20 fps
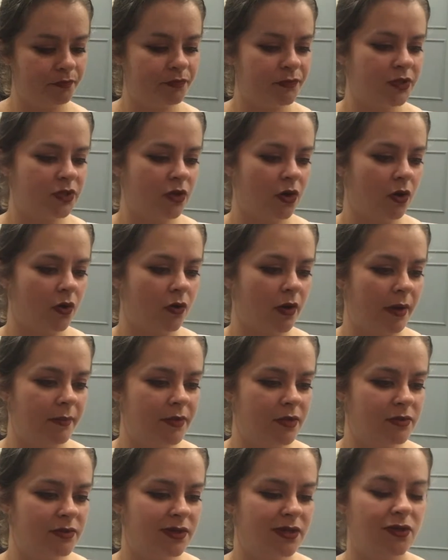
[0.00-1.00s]
So
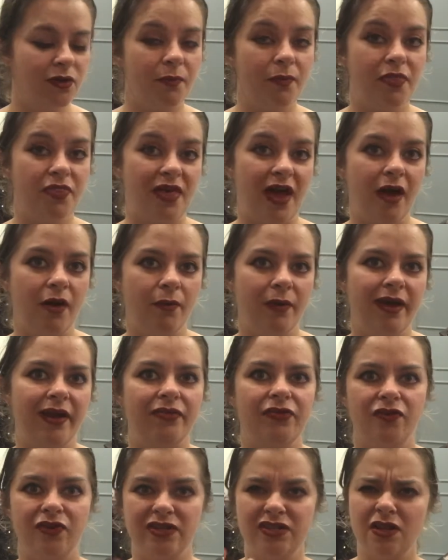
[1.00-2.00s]
I'm using it up that way,
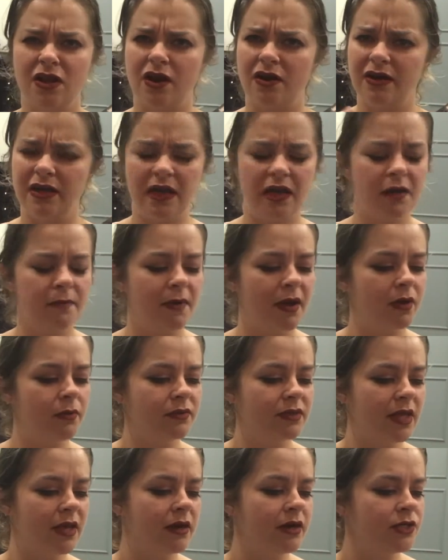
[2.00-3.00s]
and there is a lot of kickback
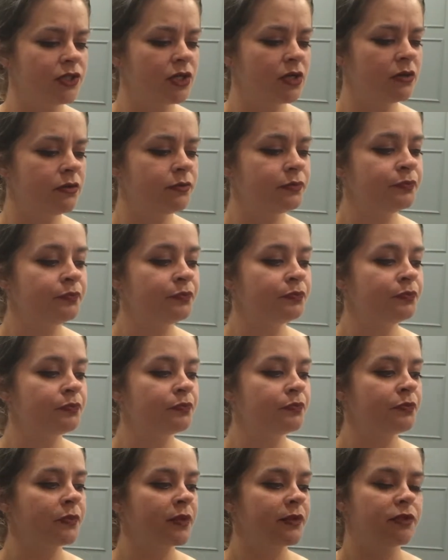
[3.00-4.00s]
with that eyeshadow.
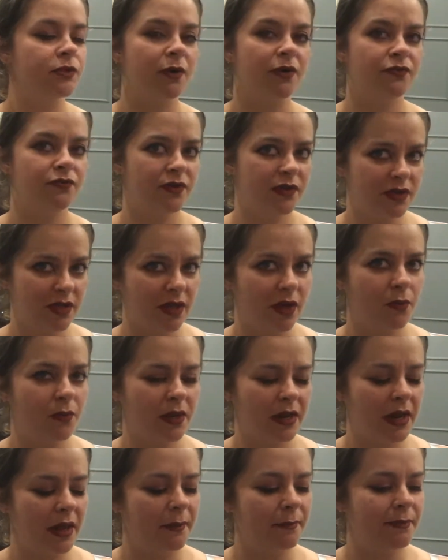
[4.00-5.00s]
So I feel like I
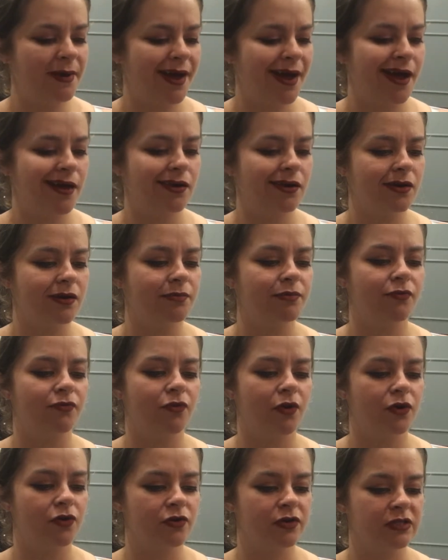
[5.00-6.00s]
will hit pan on it
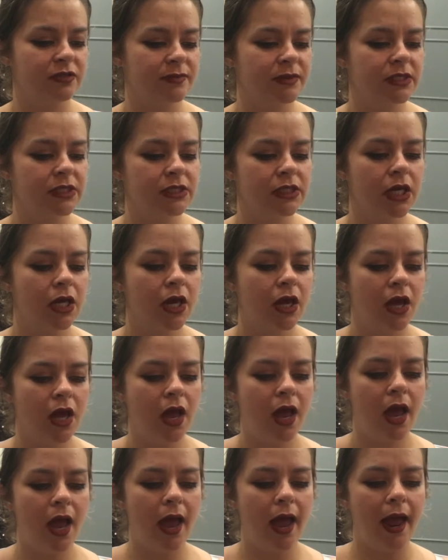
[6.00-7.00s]
before Christmas.
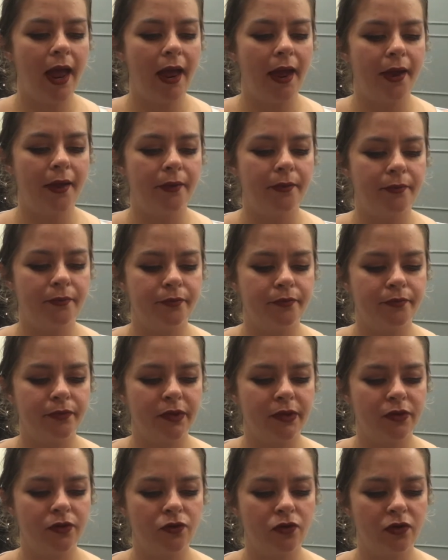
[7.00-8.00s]

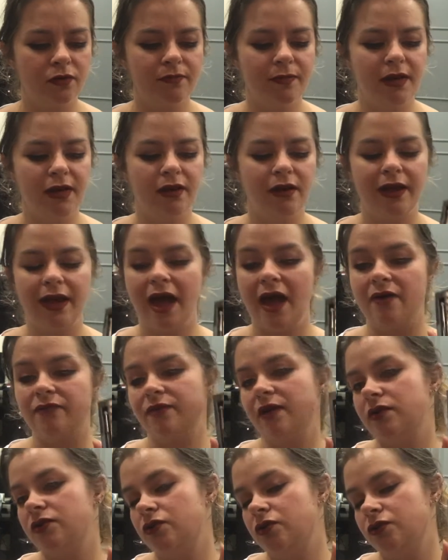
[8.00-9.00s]
Gunmetal I have
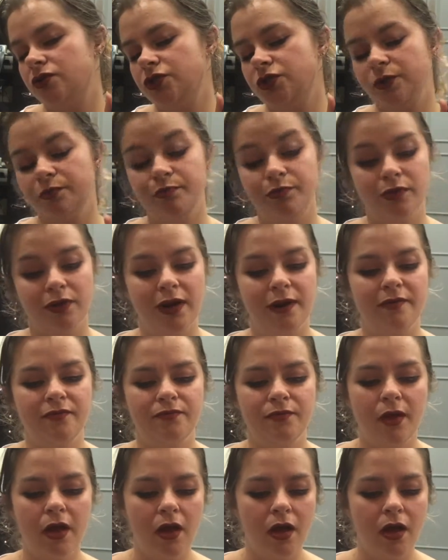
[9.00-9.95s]
not touched, but I'm